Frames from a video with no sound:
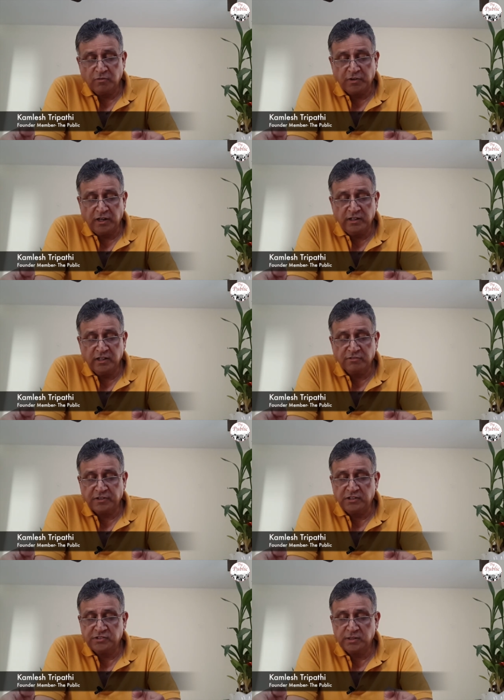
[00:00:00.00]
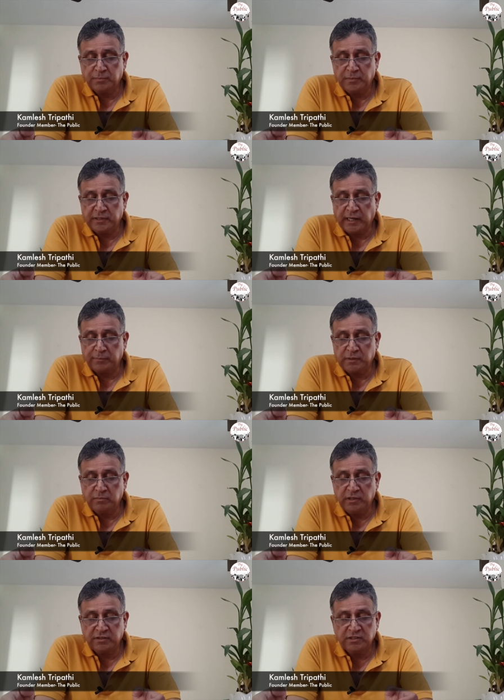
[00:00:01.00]
failure, friendship,
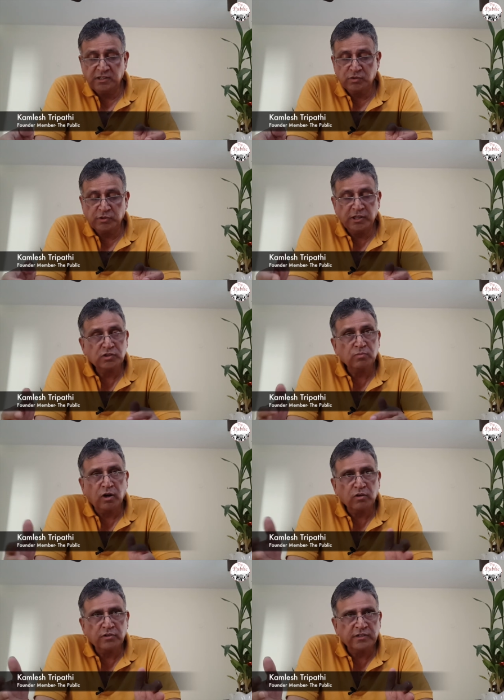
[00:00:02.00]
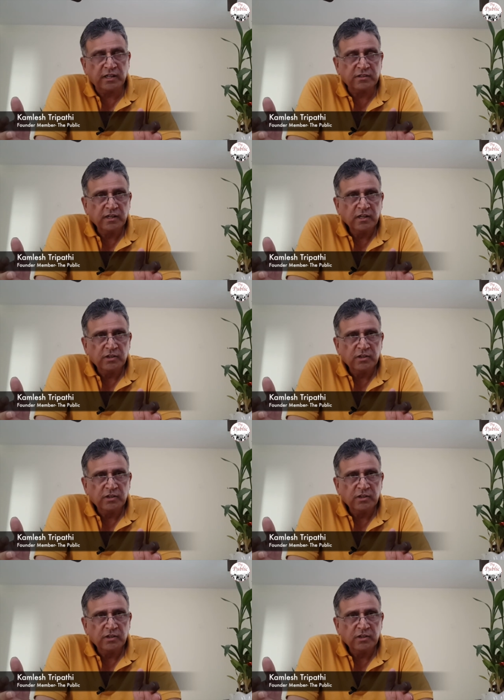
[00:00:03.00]
adaptability, today, tomorrow, death.